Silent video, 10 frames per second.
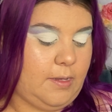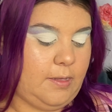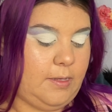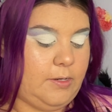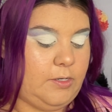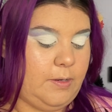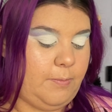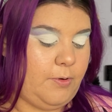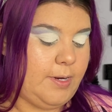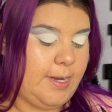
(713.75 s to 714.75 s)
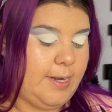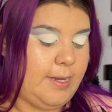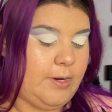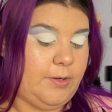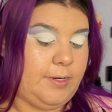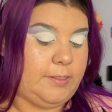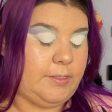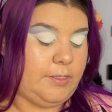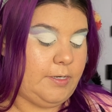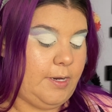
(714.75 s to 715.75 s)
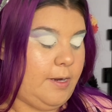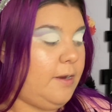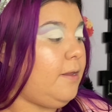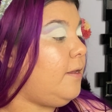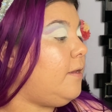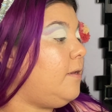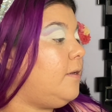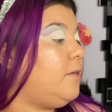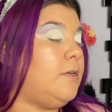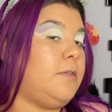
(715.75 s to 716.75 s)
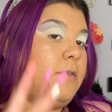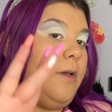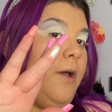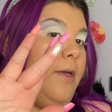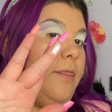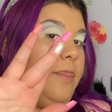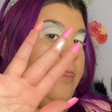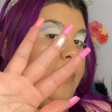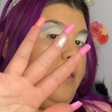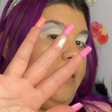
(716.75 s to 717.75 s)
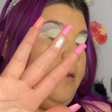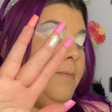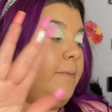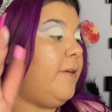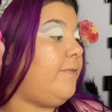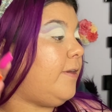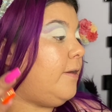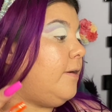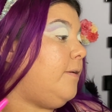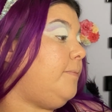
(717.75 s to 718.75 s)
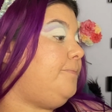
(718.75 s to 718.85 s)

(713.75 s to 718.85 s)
this shimmery kind of iridescent shade, just on the tip of my finger